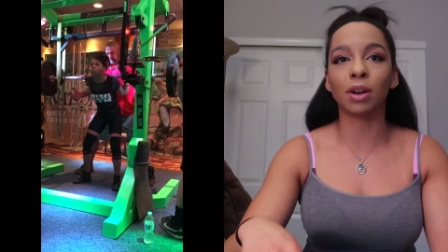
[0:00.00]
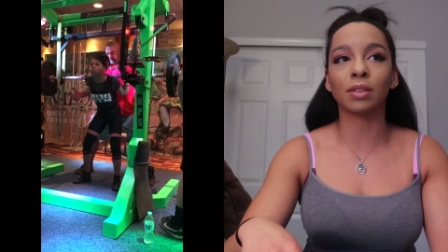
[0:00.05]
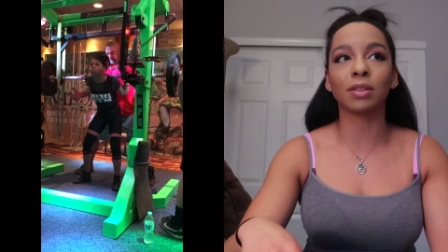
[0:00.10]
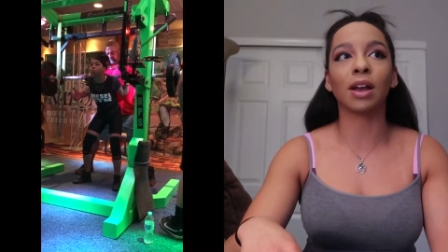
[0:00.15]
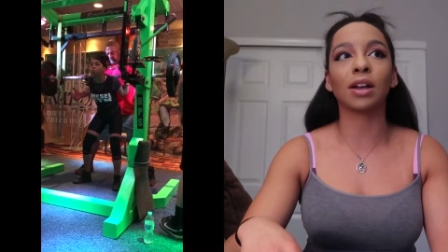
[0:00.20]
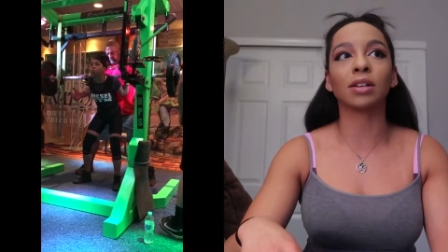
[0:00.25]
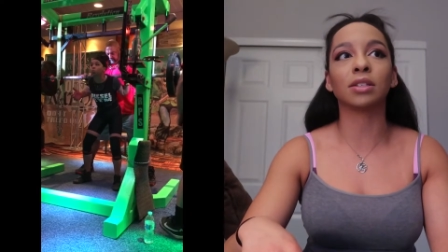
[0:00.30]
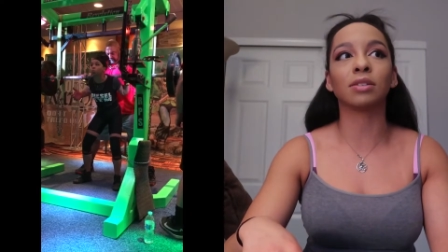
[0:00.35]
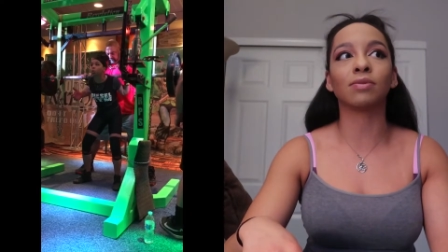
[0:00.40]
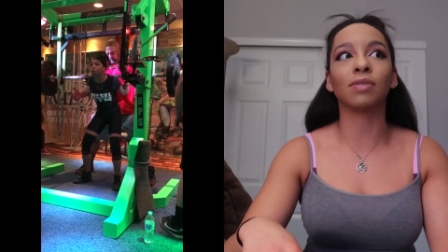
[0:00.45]
and
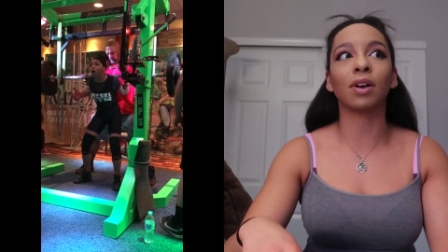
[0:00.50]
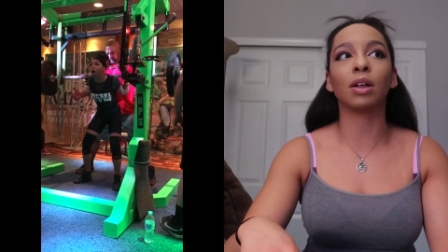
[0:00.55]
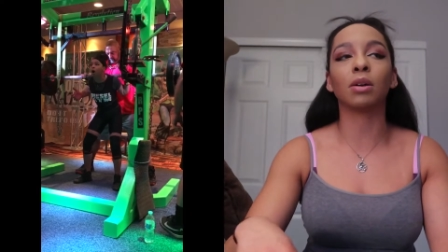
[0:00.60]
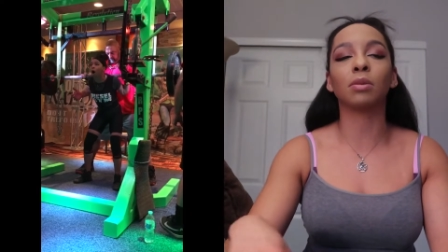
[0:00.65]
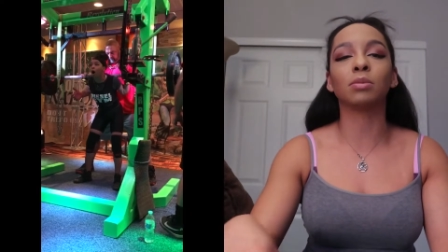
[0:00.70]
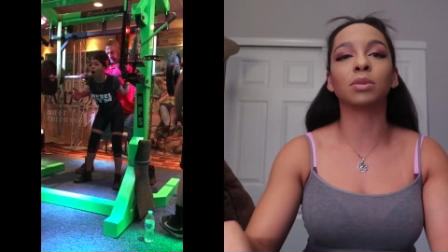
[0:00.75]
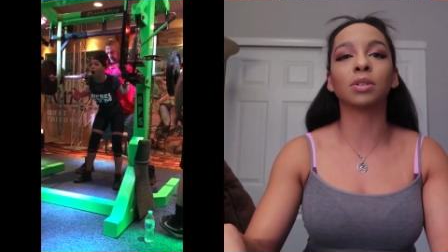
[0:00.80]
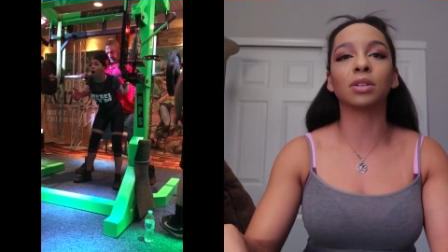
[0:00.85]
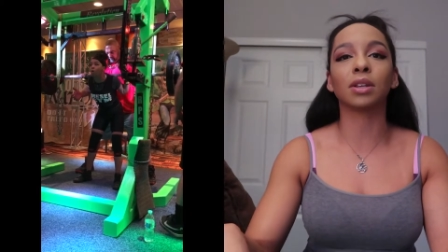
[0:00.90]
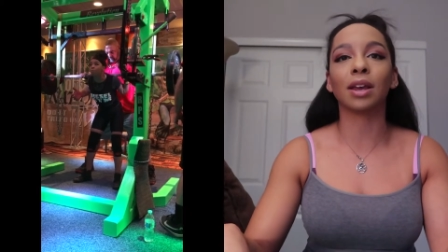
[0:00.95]
that
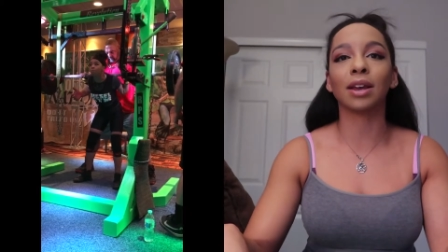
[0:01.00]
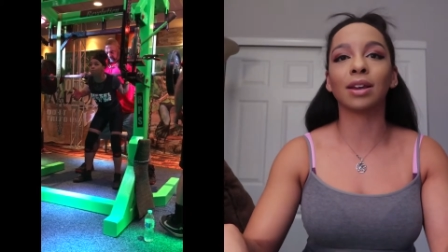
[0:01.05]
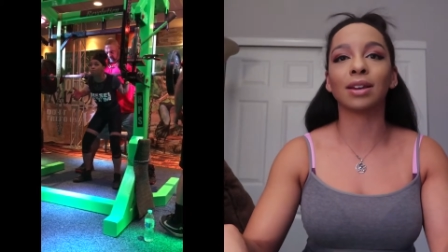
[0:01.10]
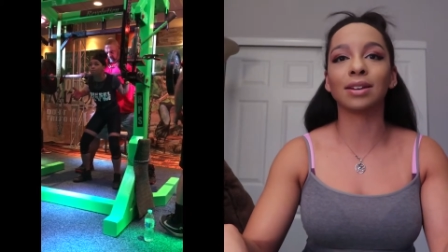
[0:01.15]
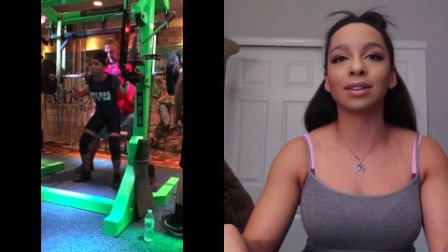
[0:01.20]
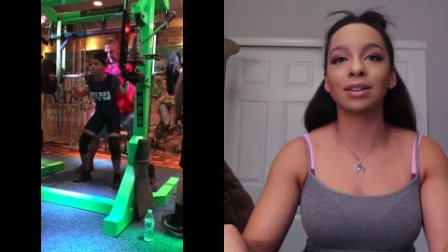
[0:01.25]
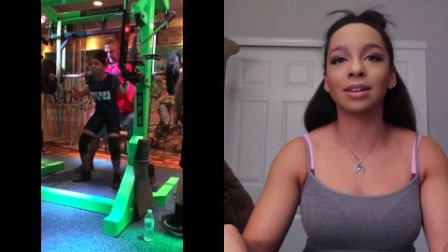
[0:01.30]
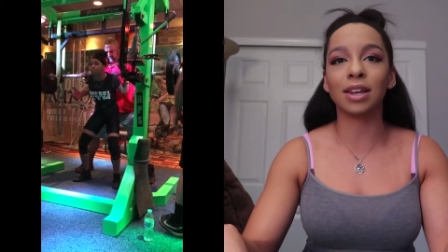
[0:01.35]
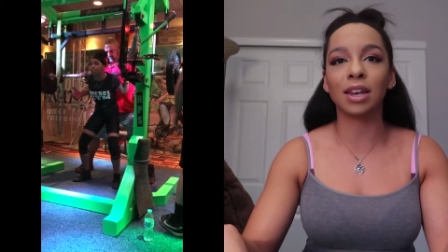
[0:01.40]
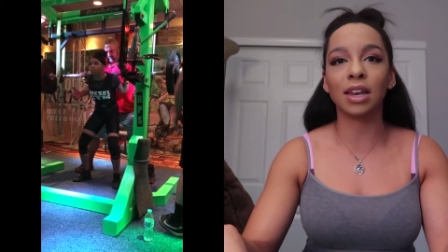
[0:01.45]
developed
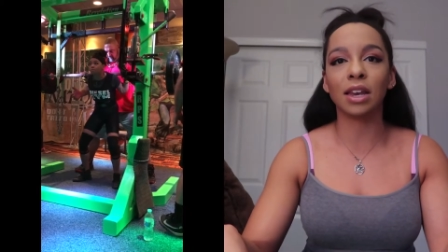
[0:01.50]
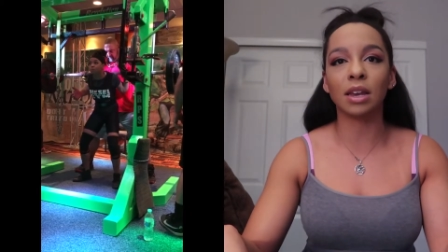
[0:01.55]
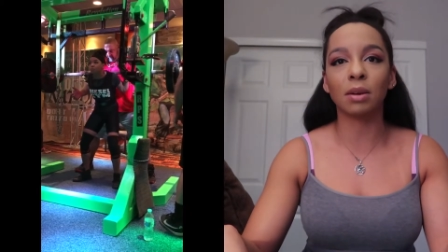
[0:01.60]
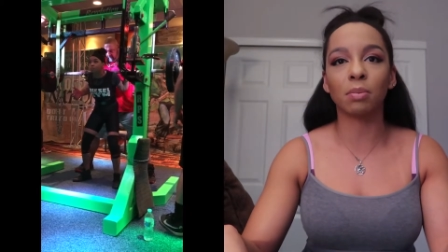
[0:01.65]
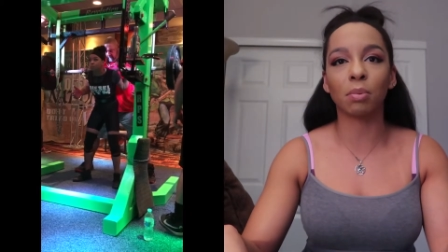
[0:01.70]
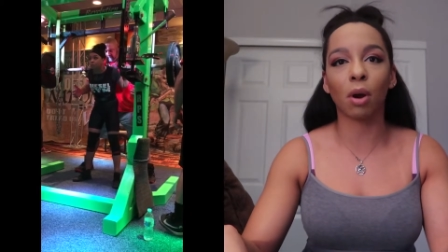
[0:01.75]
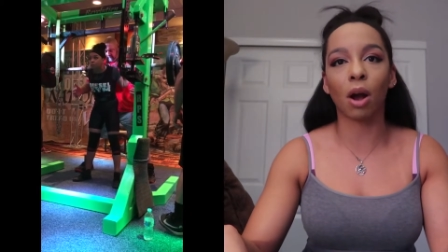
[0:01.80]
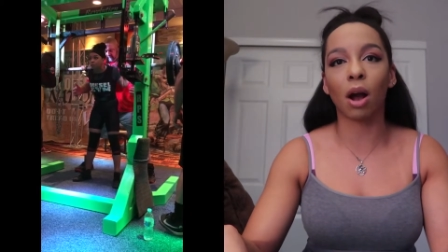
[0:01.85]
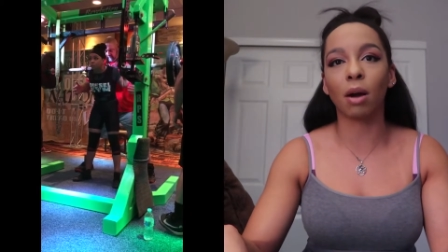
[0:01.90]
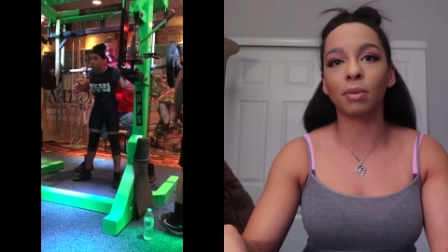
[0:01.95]
knee
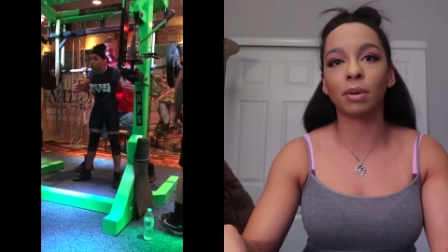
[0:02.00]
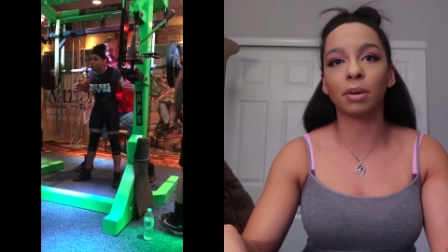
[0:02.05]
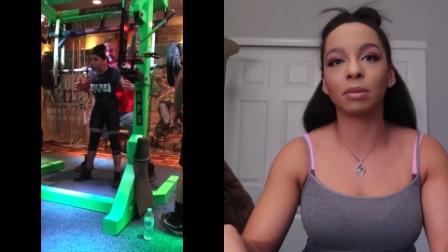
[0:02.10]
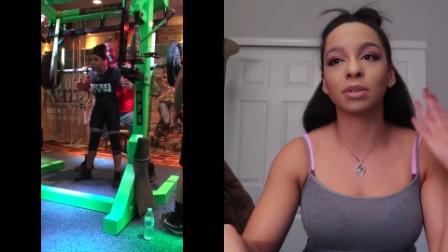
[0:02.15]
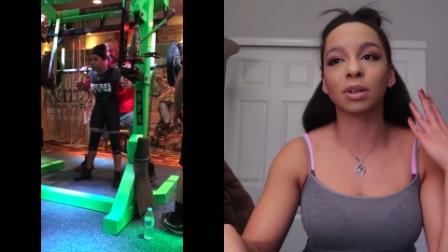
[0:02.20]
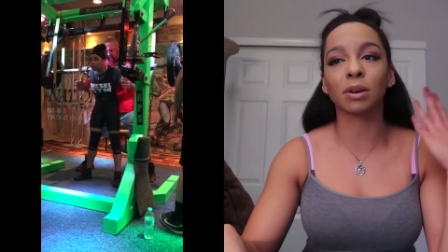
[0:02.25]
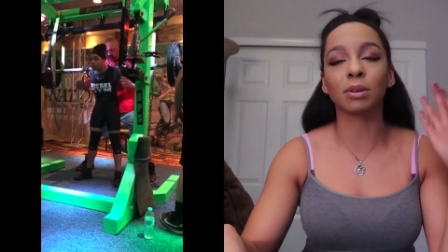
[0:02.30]
problems.